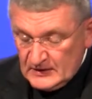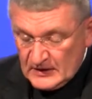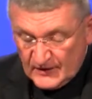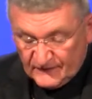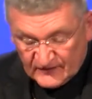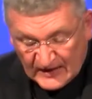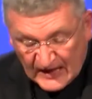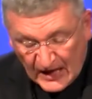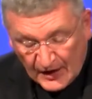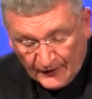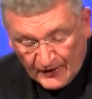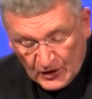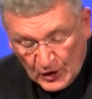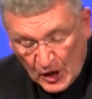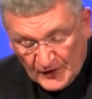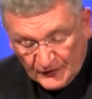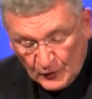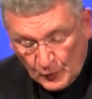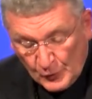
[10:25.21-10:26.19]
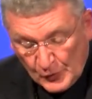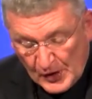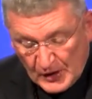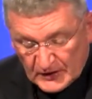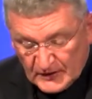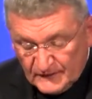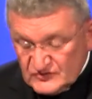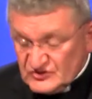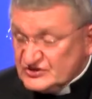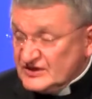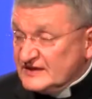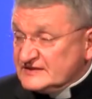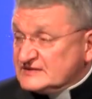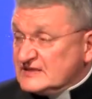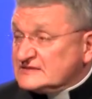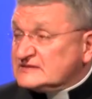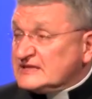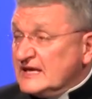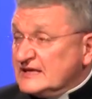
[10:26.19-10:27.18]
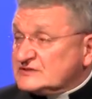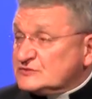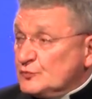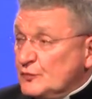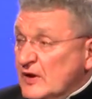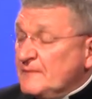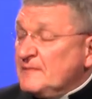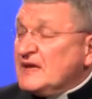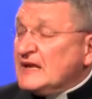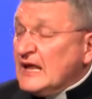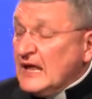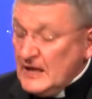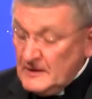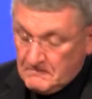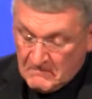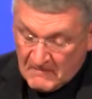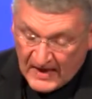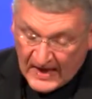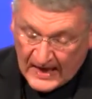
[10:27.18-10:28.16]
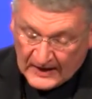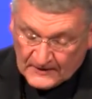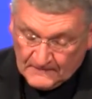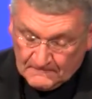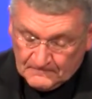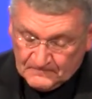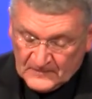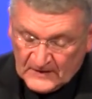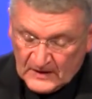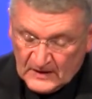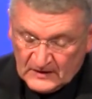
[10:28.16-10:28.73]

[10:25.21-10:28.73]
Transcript: of carrying on the work of Jesus as women and men,